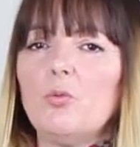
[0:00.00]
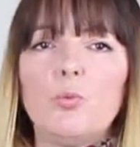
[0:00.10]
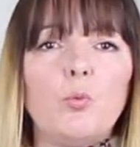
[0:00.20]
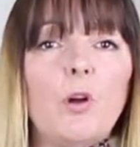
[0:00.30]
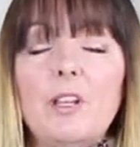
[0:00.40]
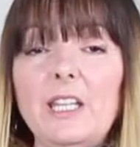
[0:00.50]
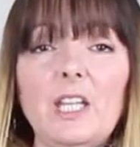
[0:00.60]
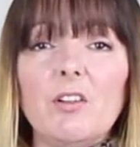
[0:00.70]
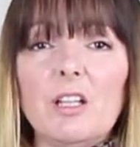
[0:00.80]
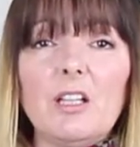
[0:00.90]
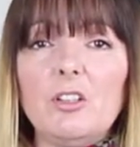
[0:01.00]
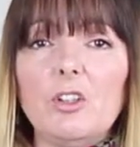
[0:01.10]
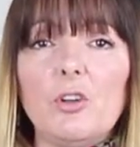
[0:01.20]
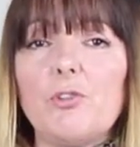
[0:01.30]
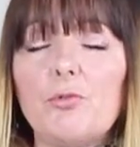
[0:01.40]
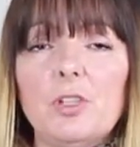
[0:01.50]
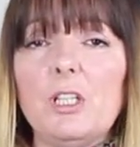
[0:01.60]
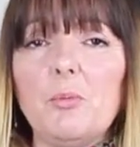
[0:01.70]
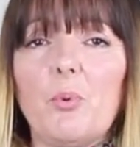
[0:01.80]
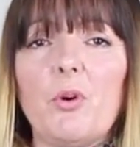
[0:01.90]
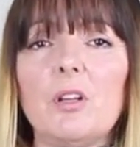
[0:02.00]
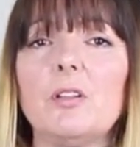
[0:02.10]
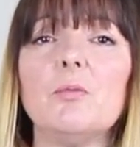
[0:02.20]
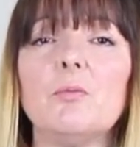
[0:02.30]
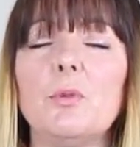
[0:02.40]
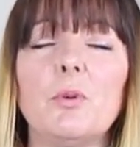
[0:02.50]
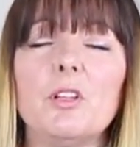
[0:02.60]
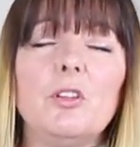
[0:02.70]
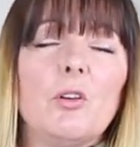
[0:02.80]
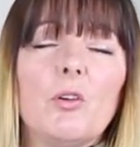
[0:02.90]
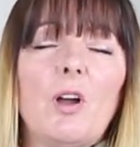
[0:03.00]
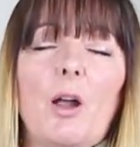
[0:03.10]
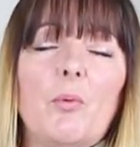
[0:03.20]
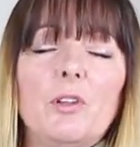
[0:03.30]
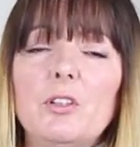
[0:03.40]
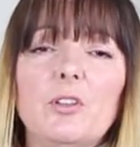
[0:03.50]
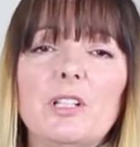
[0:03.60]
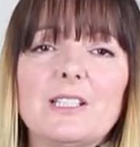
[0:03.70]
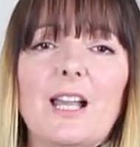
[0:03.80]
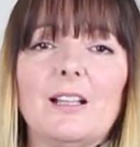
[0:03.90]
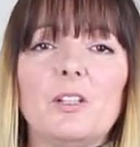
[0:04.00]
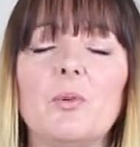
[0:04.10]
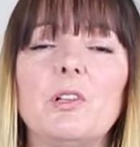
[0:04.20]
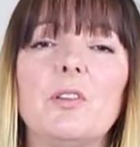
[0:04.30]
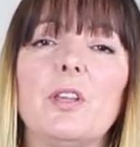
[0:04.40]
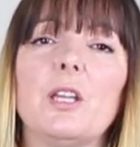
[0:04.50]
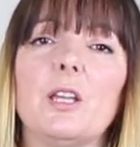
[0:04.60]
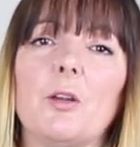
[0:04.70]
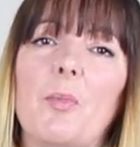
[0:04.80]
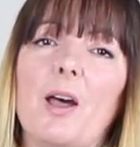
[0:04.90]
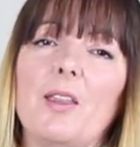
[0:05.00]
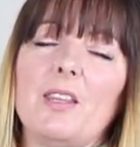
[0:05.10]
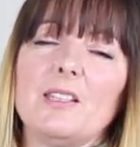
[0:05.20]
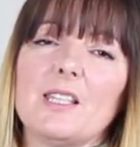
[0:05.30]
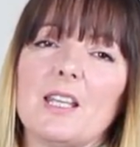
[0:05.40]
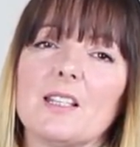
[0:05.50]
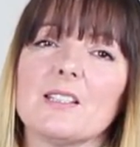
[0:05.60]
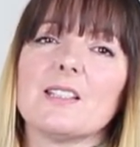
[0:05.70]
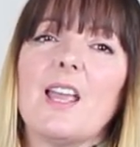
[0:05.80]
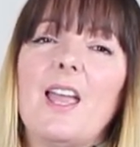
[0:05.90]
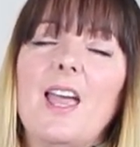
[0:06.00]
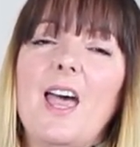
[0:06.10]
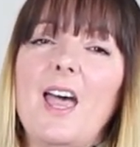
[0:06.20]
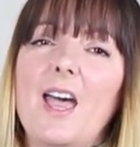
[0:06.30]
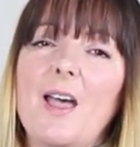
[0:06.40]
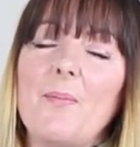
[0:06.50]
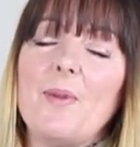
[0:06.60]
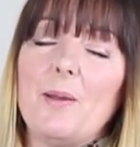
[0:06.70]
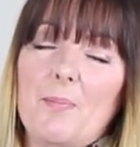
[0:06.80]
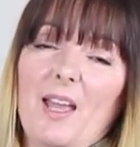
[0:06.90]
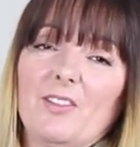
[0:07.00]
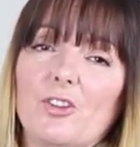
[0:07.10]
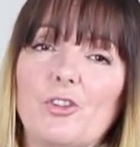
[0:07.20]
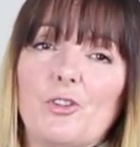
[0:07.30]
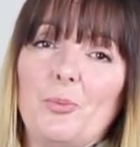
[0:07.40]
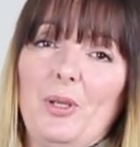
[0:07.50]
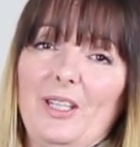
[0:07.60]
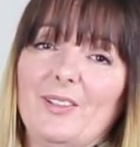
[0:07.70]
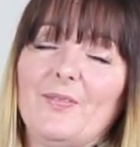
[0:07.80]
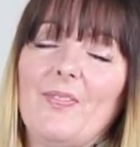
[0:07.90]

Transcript: Want to hear it. It's really important. I want to know exactly what you're thinking about these things. It matters to me.